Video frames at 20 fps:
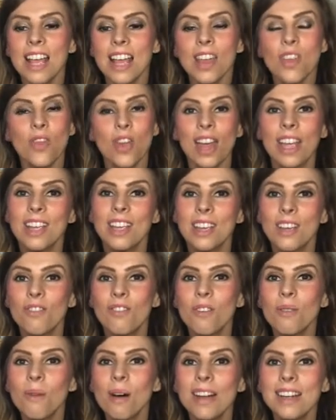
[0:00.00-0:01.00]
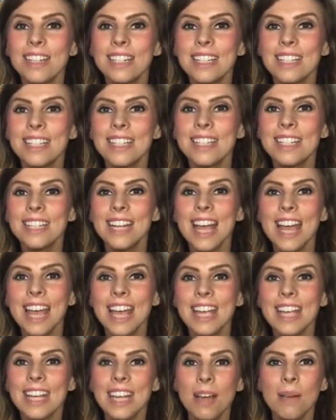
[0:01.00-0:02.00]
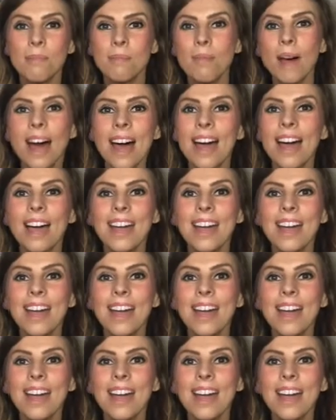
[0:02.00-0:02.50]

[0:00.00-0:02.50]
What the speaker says: thank you for watching today. Bye.